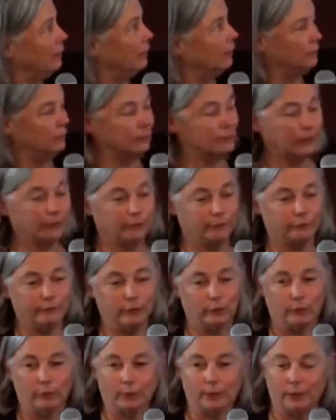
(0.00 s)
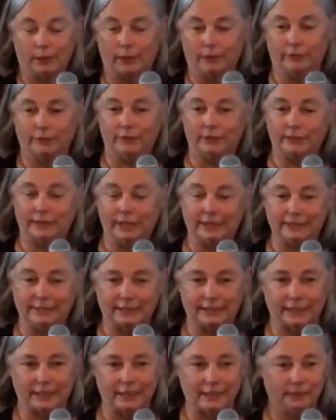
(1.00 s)
bill was on the floor of the
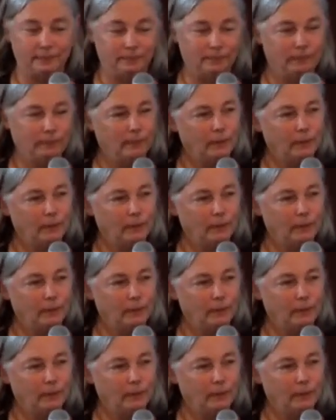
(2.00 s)
state Senate,